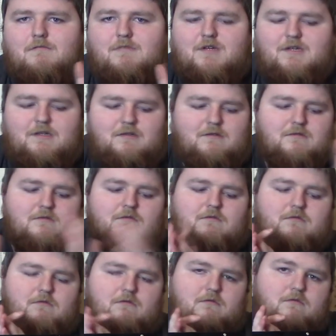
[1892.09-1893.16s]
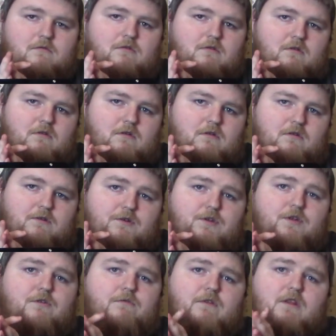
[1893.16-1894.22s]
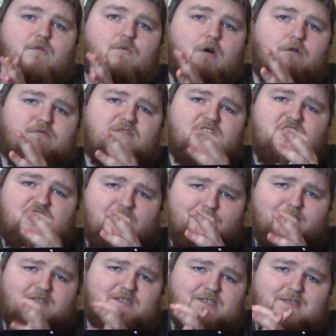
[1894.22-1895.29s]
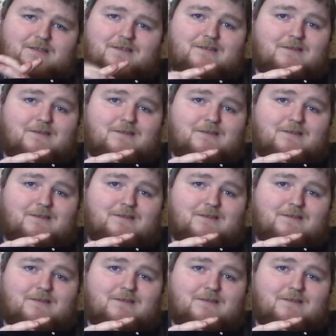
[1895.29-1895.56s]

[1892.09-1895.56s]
But do you really want the cheapest?